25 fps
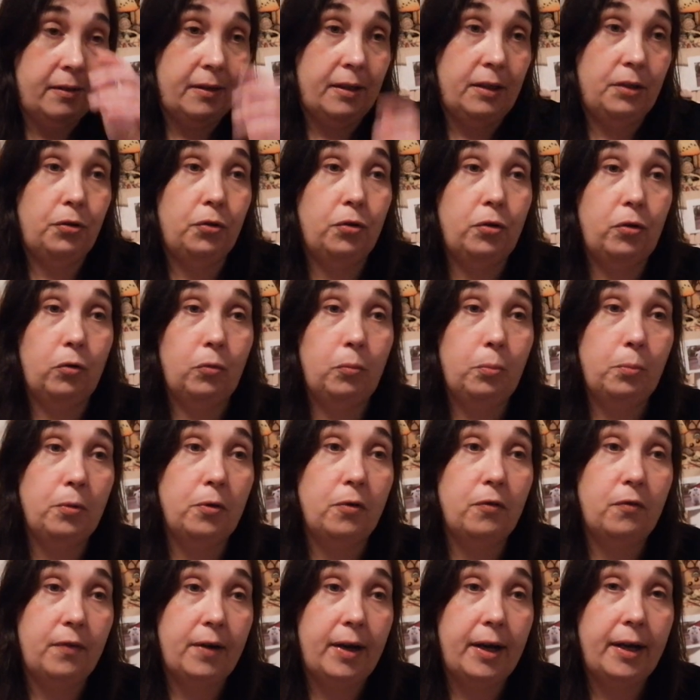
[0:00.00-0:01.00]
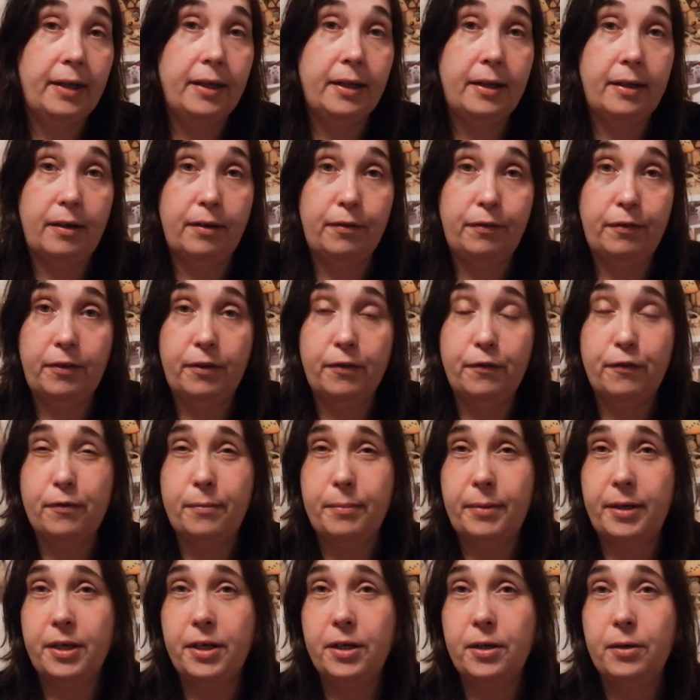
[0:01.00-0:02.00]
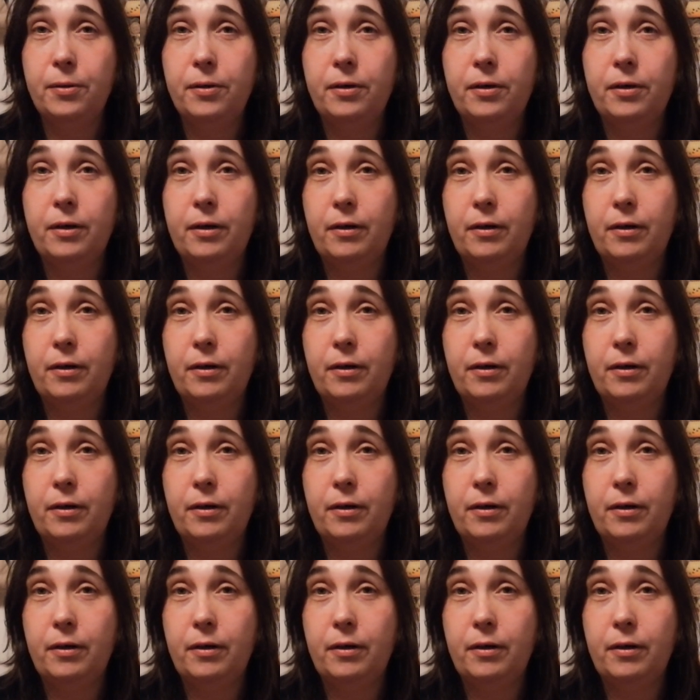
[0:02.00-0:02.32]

that you don't provide enough information